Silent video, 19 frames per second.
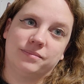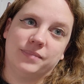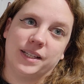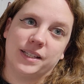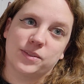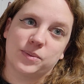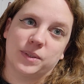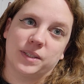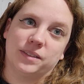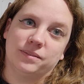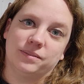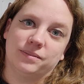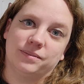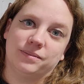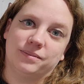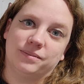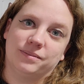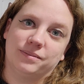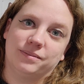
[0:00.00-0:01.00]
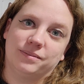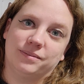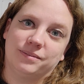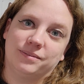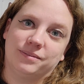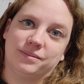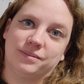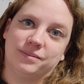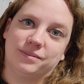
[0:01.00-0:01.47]
This one.
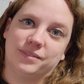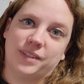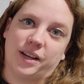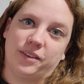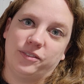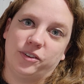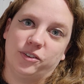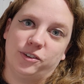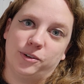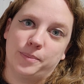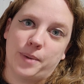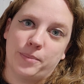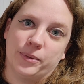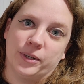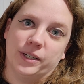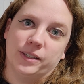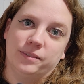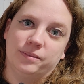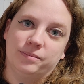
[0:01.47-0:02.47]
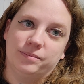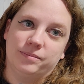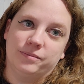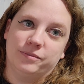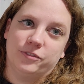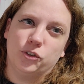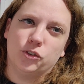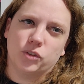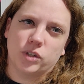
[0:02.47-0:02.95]
If you remember.
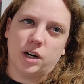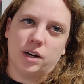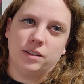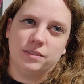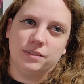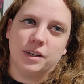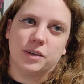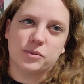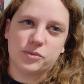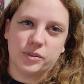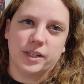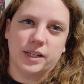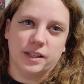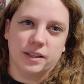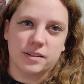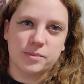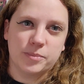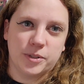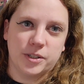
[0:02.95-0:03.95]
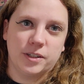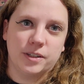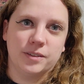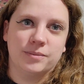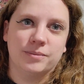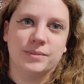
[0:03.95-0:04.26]
If you recall, I was reading this book.